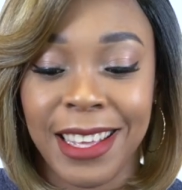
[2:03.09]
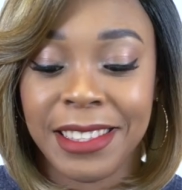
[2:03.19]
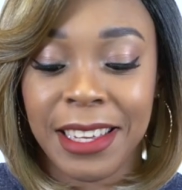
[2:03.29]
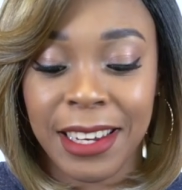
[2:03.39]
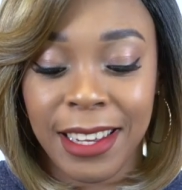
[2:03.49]

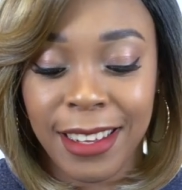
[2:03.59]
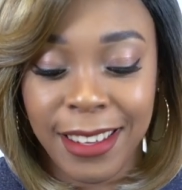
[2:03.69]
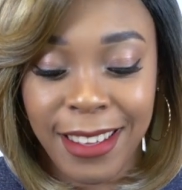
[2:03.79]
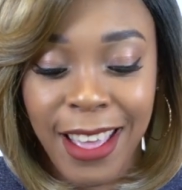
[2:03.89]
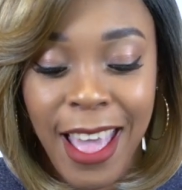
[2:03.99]
That's it.
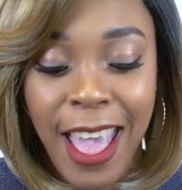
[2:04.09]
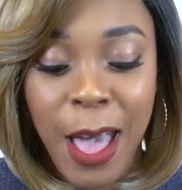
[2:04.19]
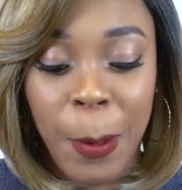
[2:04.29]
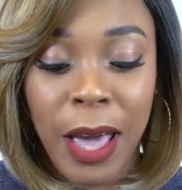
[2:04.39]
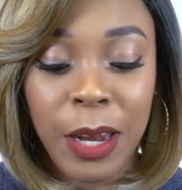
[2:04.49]

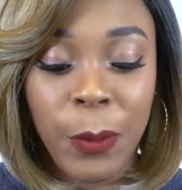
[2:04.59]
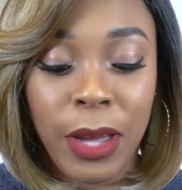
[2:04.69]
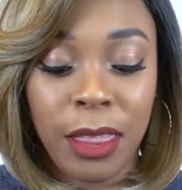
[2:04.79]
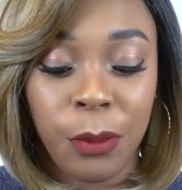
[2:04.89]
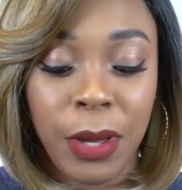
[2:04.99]

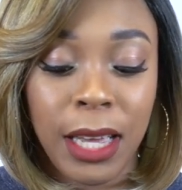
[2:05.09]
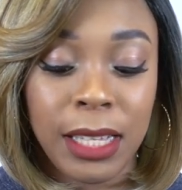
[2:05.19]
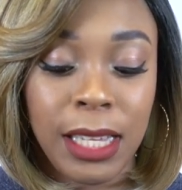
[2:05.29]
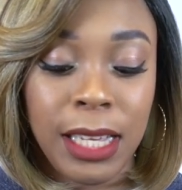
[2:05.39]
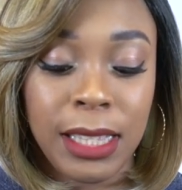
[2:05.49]
Anyway, the wig
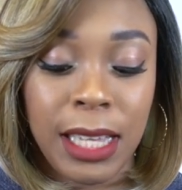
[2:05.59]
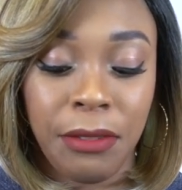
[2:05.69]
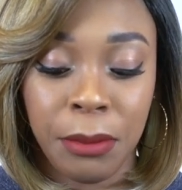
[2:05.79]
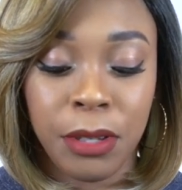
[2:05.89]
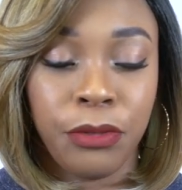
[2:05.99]
is heat
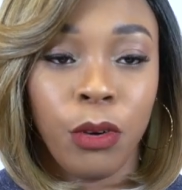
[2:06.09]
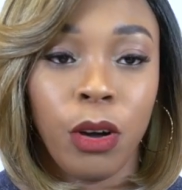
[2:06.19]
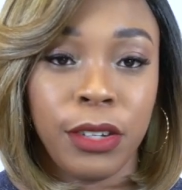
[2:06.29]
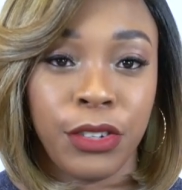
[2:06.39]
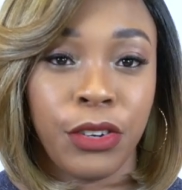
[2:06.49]
safe up to
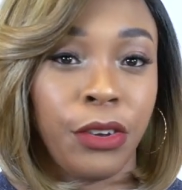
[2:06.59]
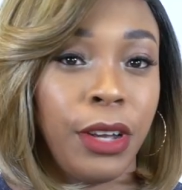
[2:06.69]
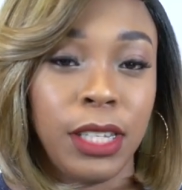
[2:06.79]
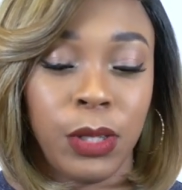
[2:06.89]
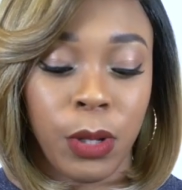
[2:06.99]
400
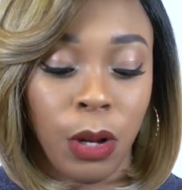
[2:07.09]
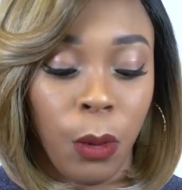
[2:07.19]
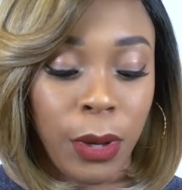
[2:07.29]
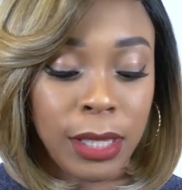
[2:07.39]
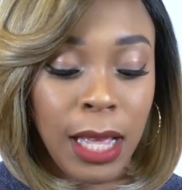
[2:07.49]
degrees. You can
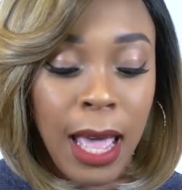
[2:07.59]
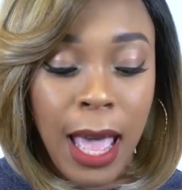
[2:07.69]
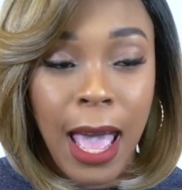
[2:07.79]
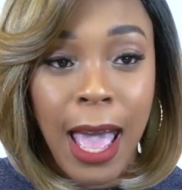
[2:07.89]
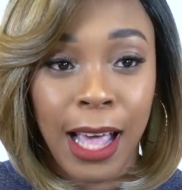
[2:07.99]
always
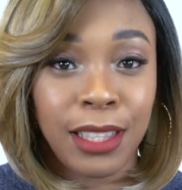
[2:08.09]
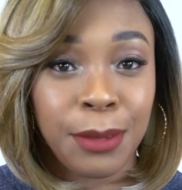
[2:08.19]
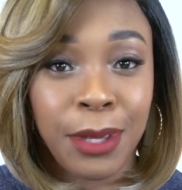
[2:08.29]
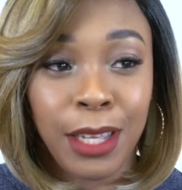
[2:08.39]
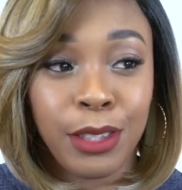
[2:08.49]
add
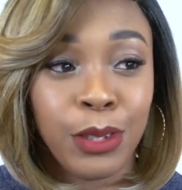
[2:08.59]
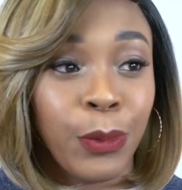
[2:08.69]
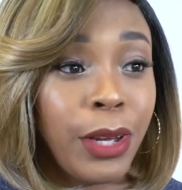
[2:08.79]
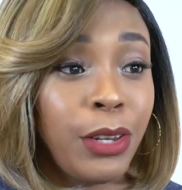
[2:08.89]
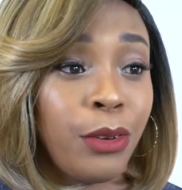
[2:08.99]
some heat
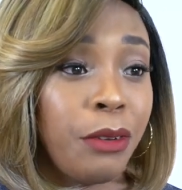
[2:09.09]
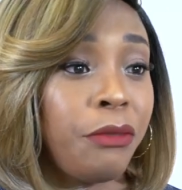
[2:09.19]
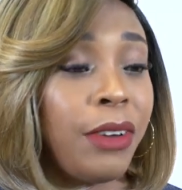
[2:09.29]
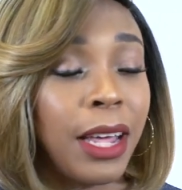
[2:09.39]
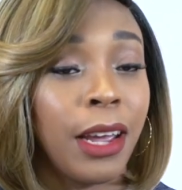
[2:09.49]
to it. You can
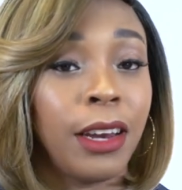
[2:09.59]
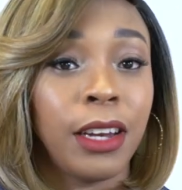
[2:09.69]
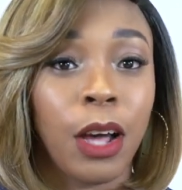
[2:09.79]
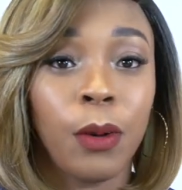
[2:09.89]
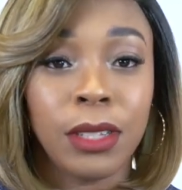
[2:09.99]
flat iron
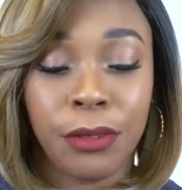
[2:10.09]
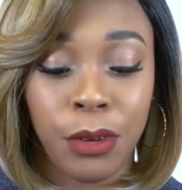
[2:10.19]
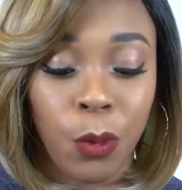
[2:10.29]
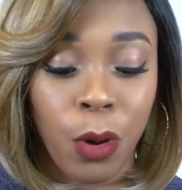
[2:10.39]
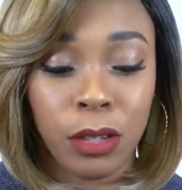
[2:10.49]
it out if
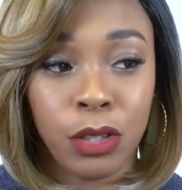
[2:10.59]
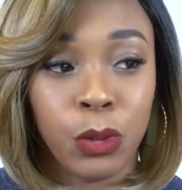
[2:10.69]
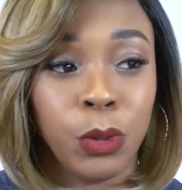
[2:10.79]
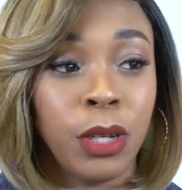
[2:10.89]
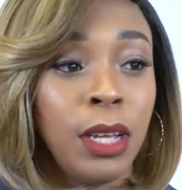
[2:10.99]
you want
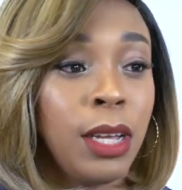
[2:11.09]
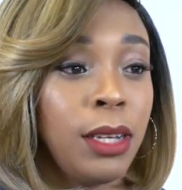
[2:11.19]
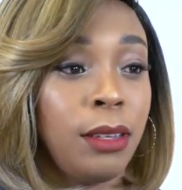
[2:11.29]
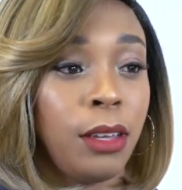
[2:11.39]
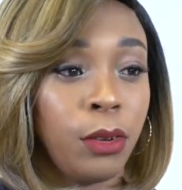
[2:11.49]
to,
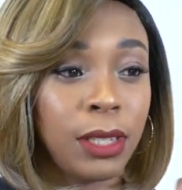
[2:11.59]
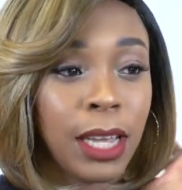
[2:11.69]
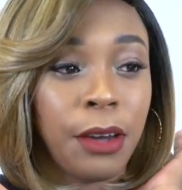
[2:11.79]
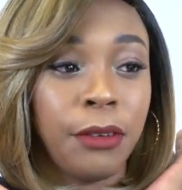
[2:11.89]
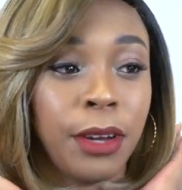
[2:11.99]
you know, to
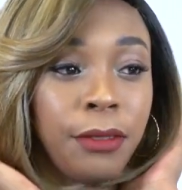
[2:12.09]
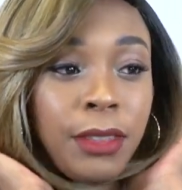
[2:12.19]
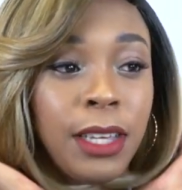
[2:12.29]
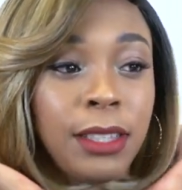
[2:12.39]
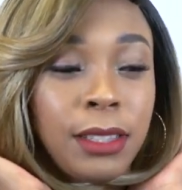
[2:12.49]
get rid
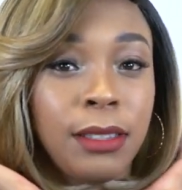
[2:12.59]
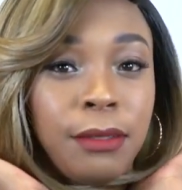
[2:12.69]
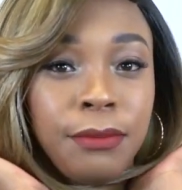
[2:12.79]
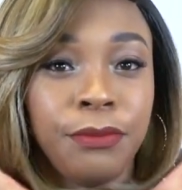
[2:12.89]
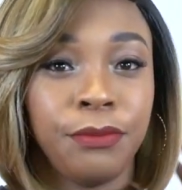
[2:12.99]
of this.